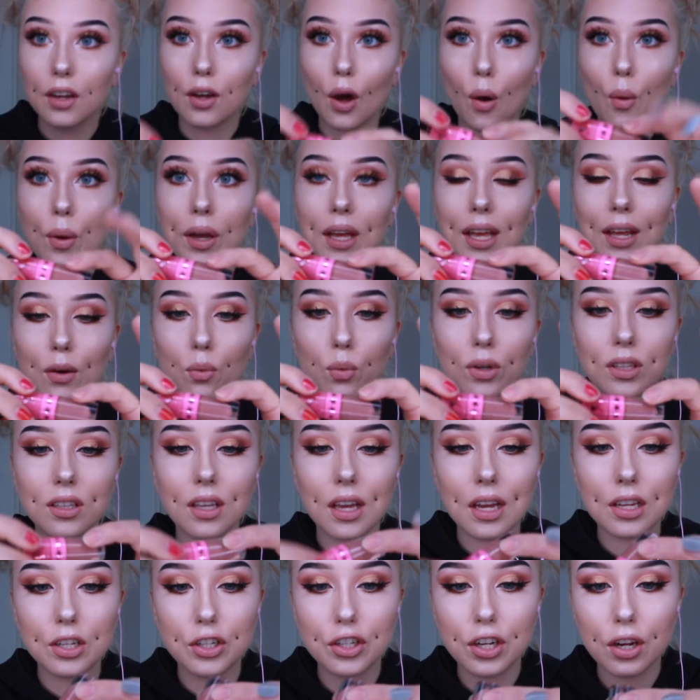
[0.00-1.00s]
Going in with
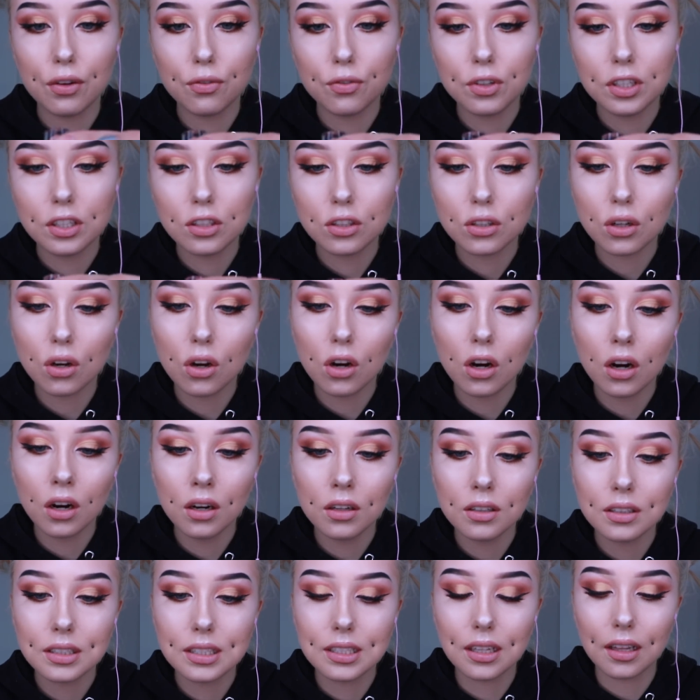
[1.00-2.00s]
Jeffree
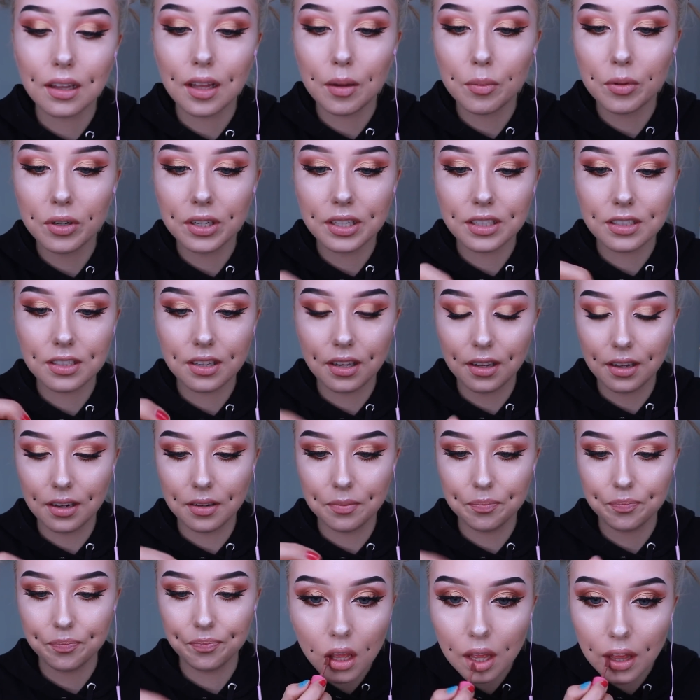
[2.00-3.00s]
Star, Celebrity
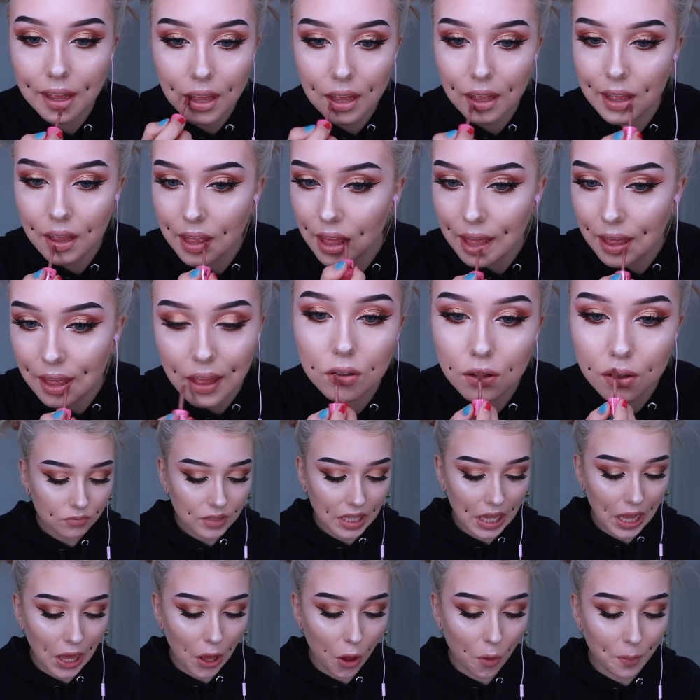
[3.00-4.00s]
Skin.
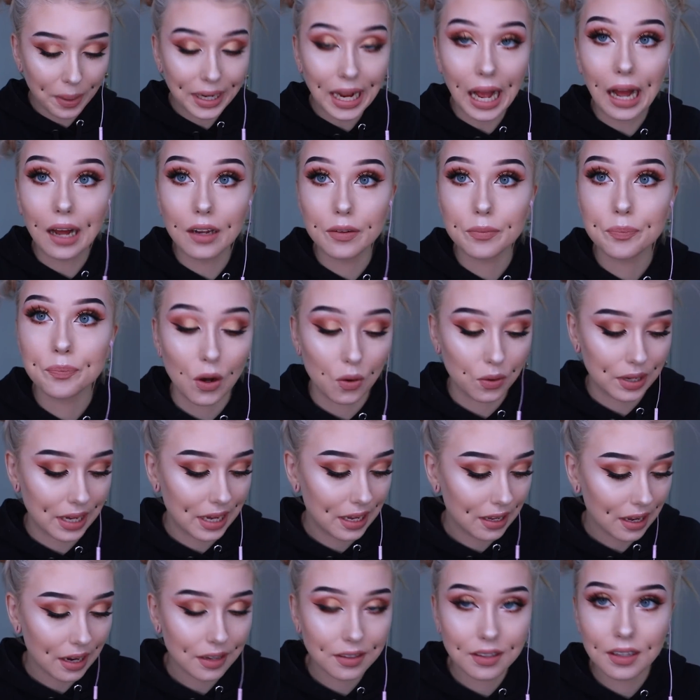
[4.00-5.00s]
Oh my god.
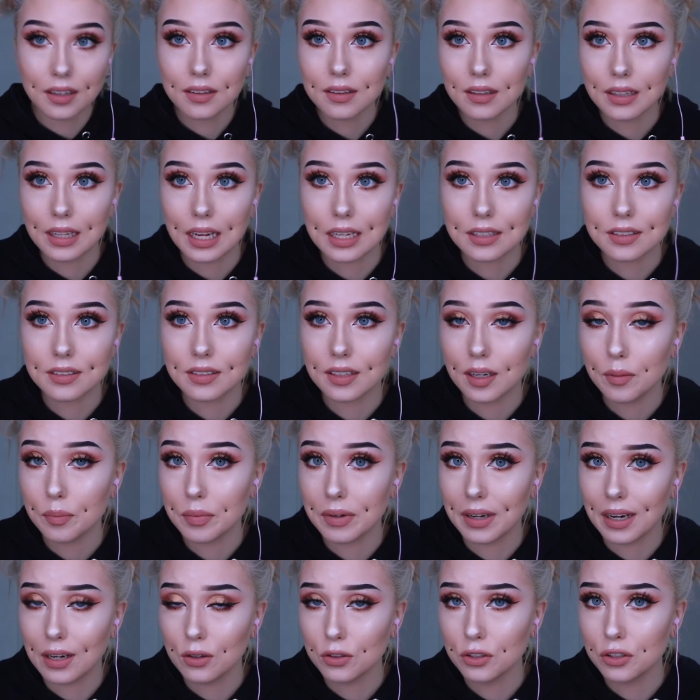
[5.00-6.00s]
Okay, I think the last step
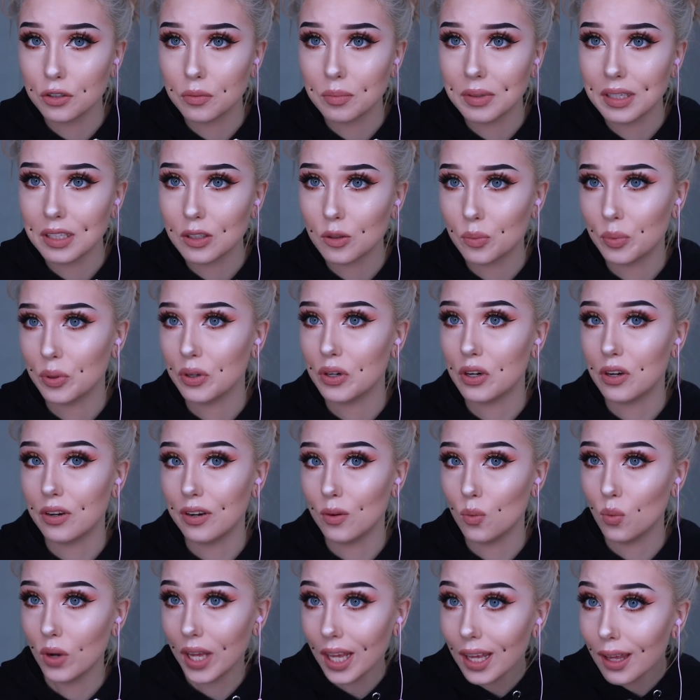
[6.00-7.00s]
now should be to put on
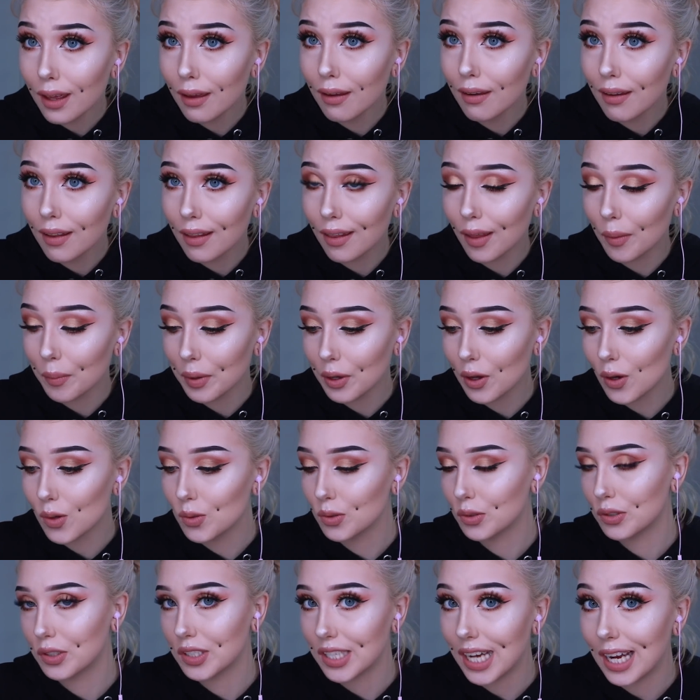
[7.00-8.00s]
a wig. Let me go
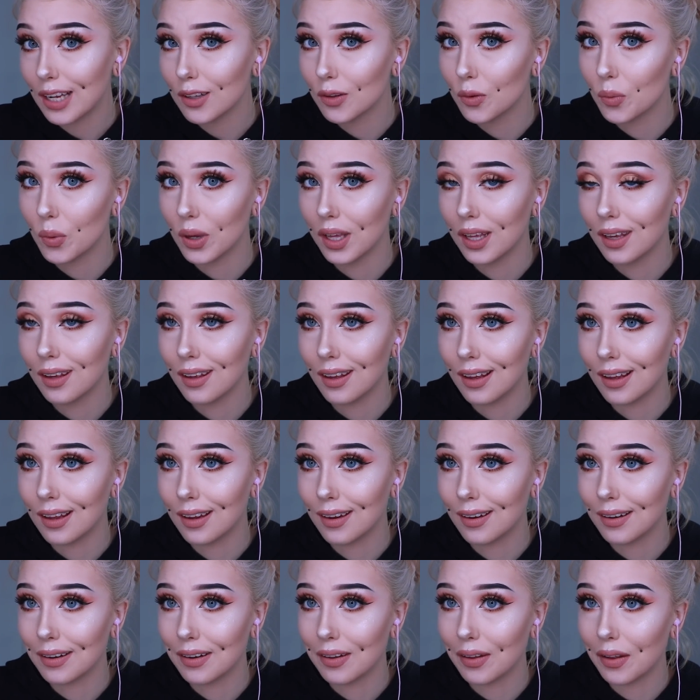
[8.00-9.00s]
style the wig
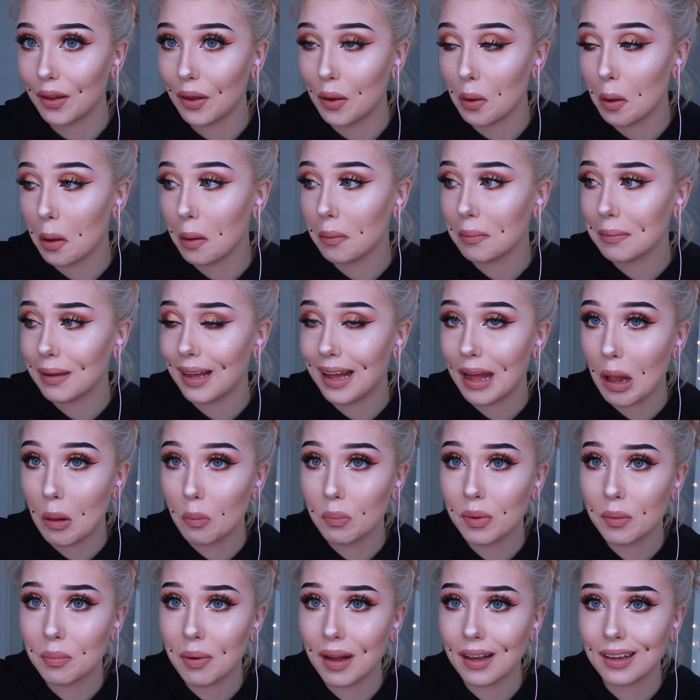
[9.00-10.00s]
and uh, I'll
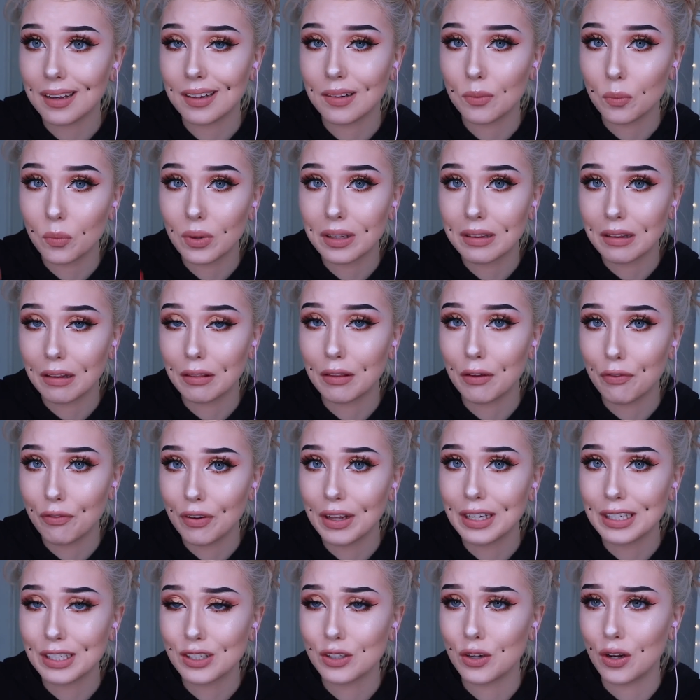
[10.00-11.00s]
be back with the
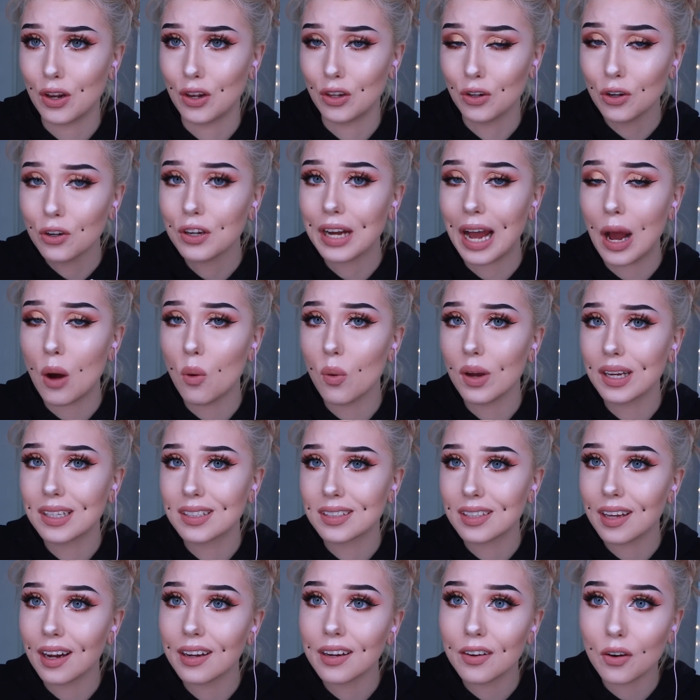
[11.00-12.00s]
finished look. How
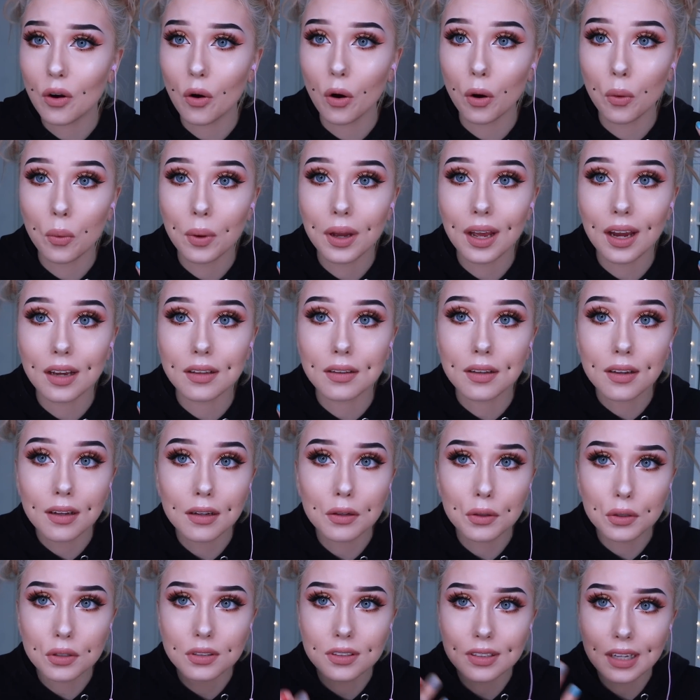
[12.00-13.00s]
excited are we? I think
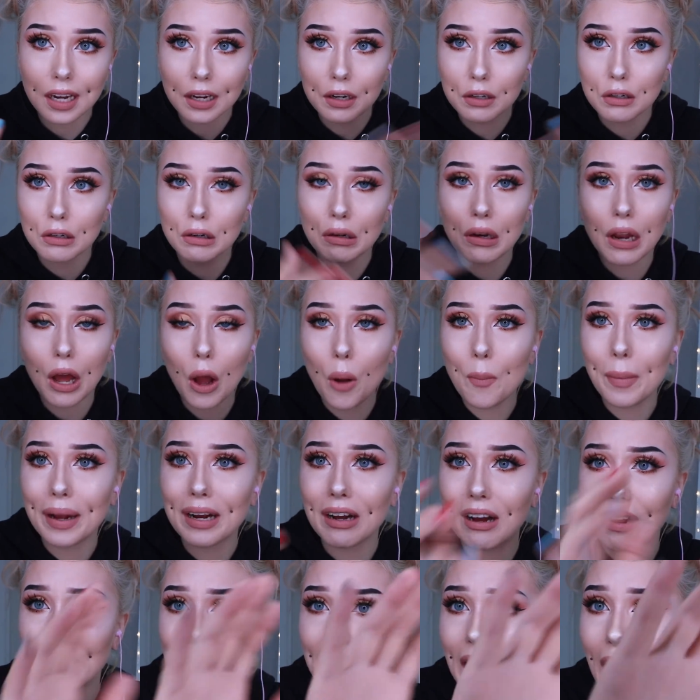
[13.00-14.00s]
it looks kind of good. Oh my
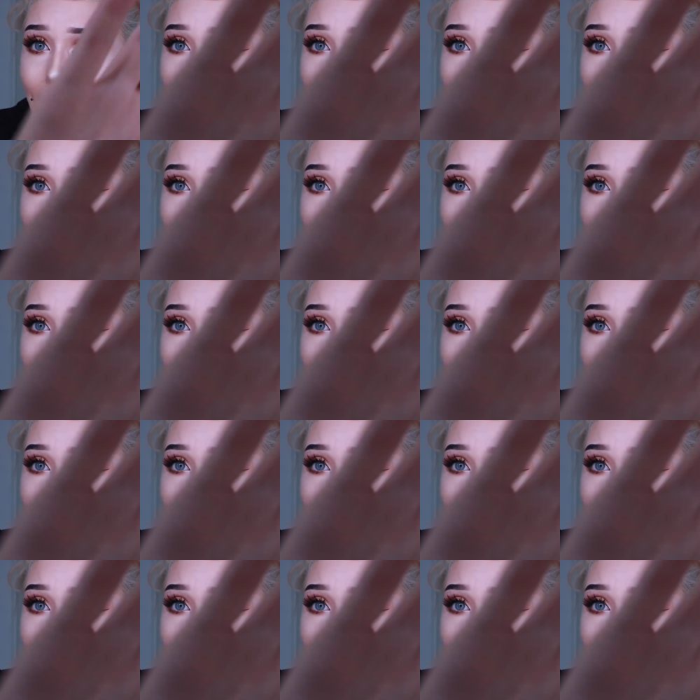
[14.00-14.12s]
god.